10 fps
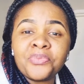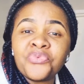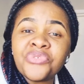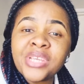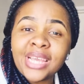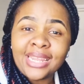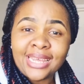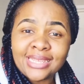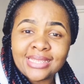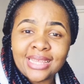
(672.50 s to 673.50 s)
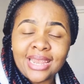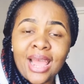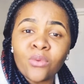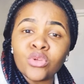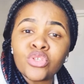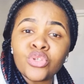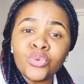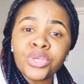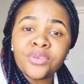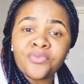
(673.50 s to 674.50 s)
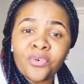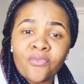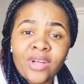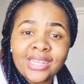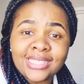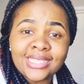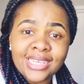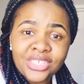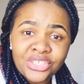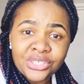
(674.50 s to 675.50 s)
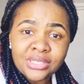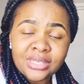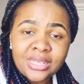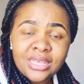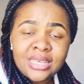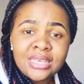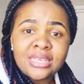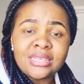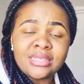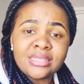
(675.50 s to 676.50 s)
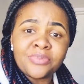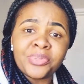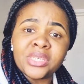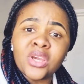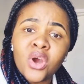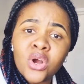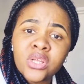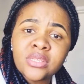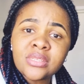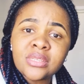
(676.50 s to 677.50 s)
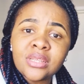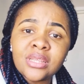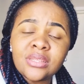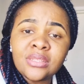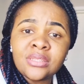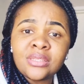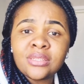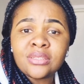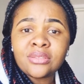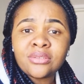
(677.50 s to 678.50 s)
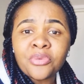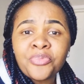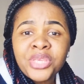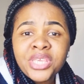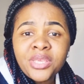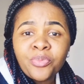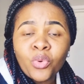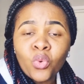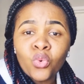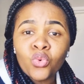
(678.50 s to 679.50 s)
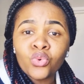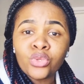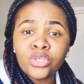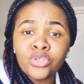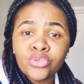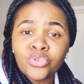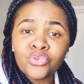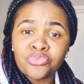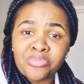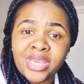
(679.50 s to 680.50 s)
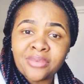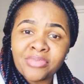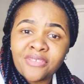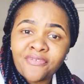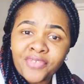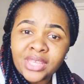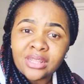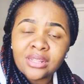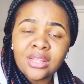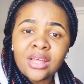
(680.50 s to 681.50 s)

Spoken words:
realized that I was looking for validation is because the people who used to make me feel